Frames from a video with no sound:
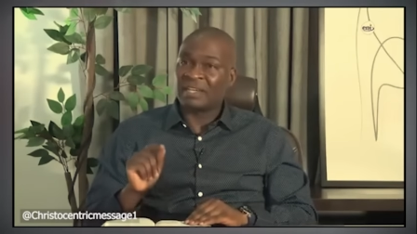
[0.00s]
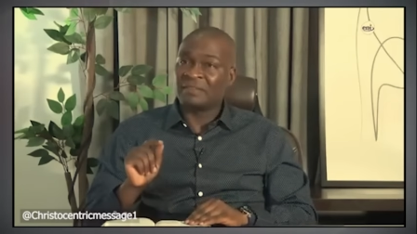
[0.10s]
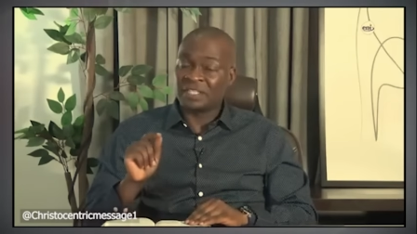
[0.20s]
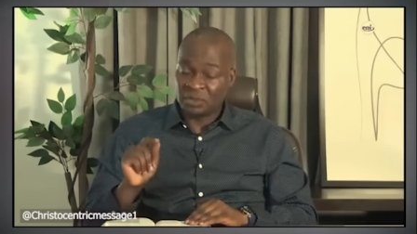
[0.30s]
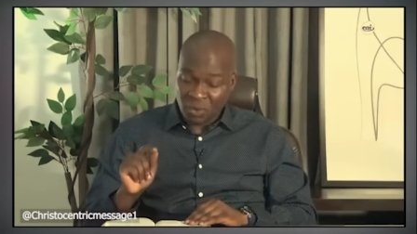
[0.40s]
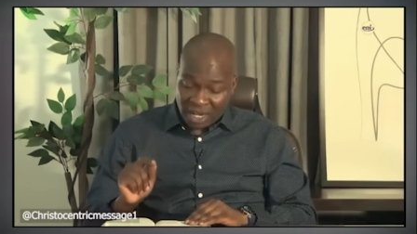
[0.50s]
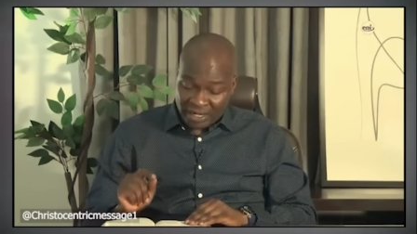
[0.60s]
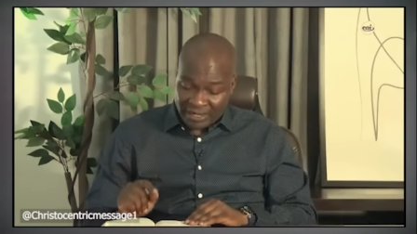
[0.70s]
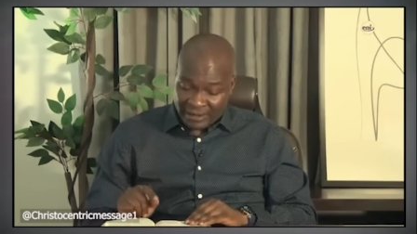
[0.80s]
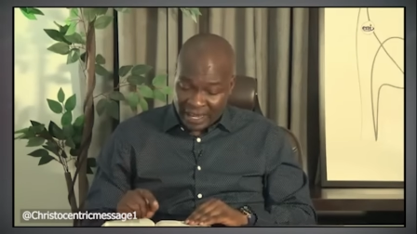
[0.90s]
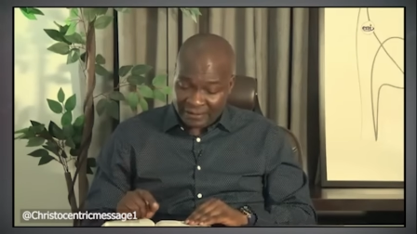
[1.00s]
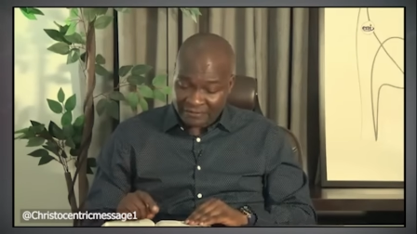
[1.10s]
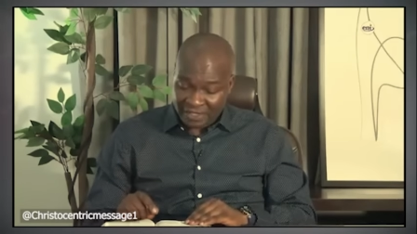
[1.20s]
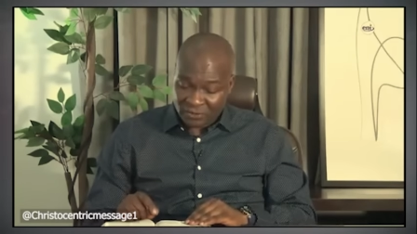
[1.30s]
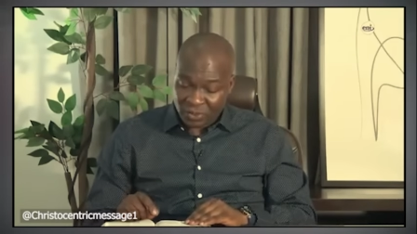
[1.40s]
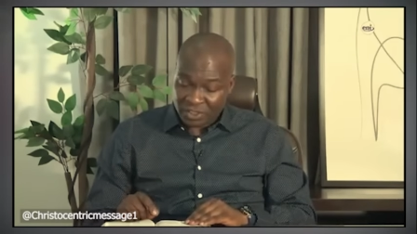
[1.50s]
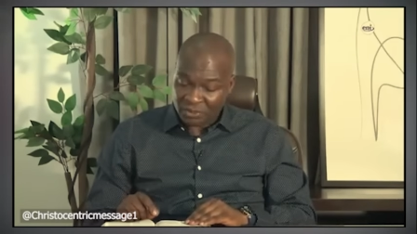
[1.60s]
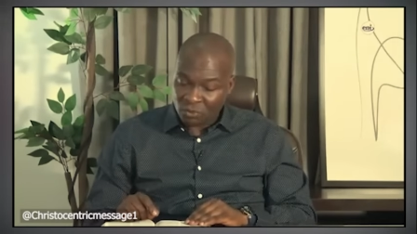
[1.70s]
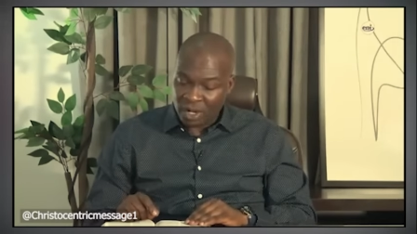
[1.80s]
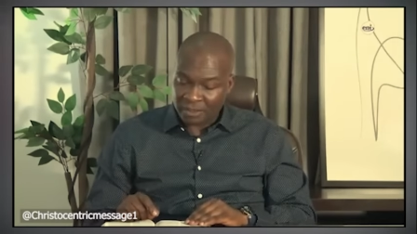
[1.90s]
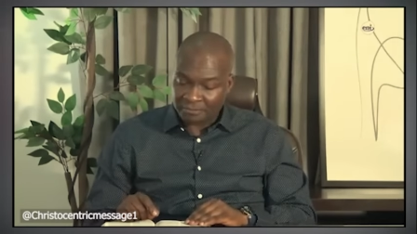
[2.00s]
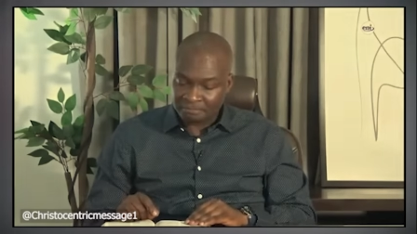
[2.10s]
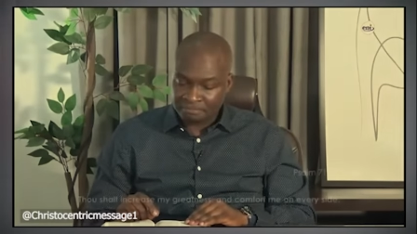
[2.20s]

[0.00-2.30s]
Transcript: 71 and verse 21.